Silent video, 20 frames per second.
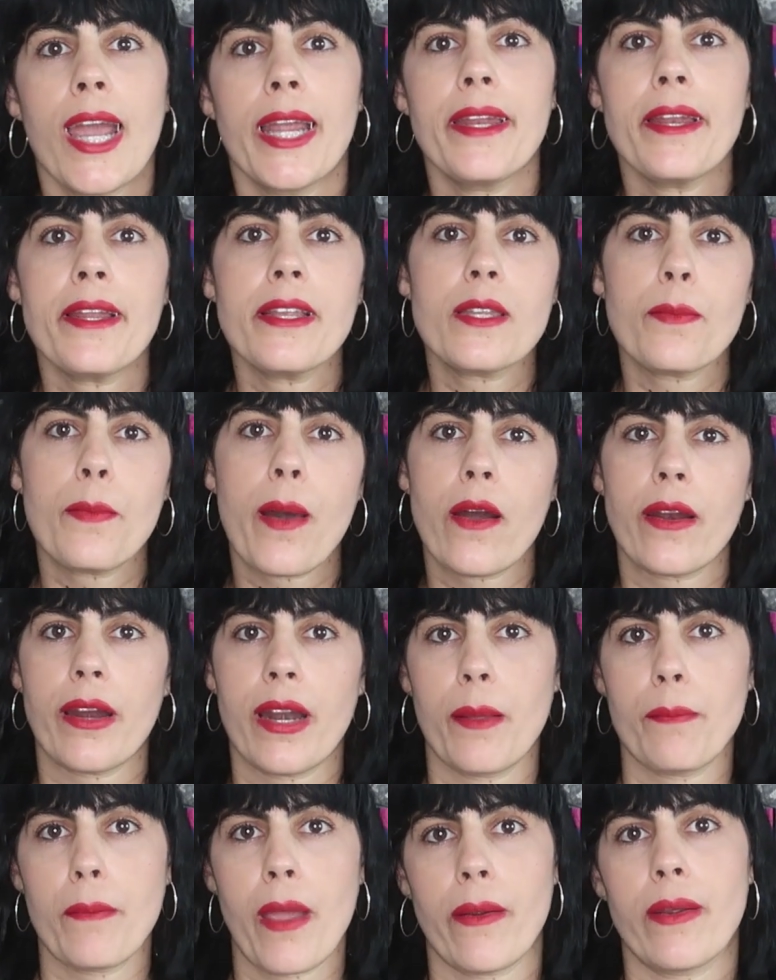and it is about
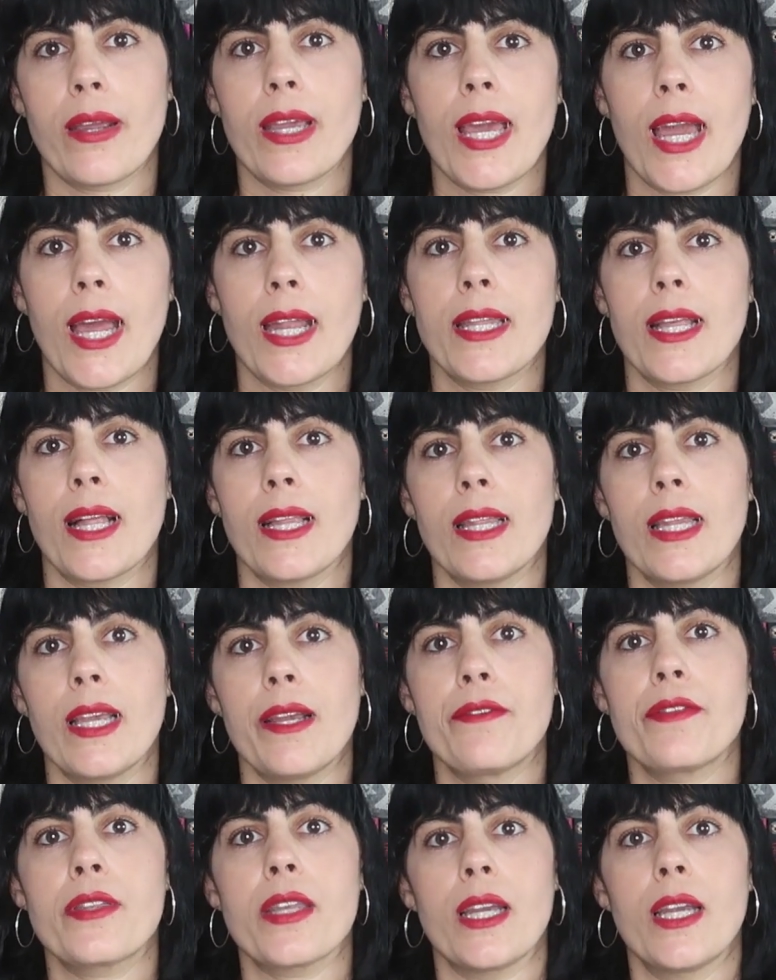an American that
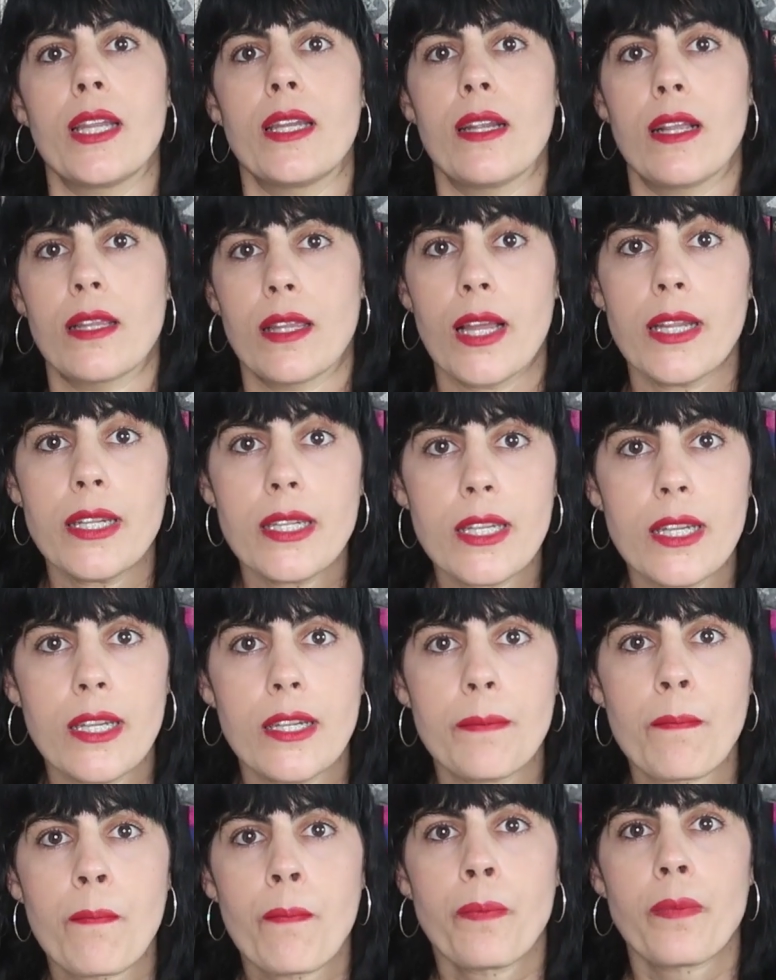lives in
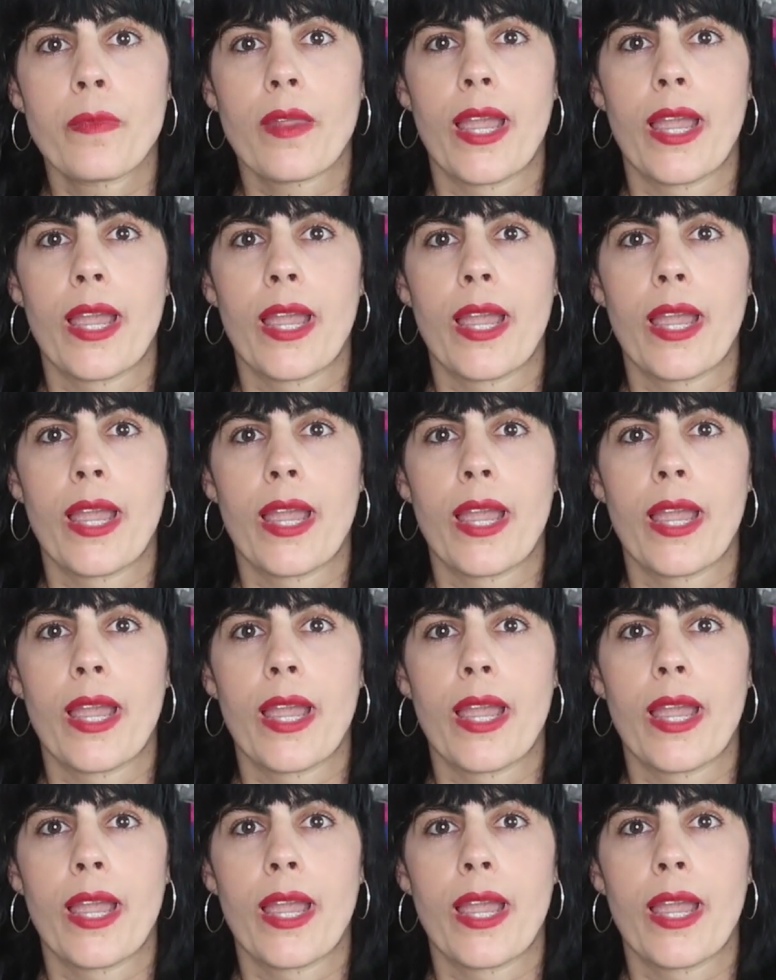London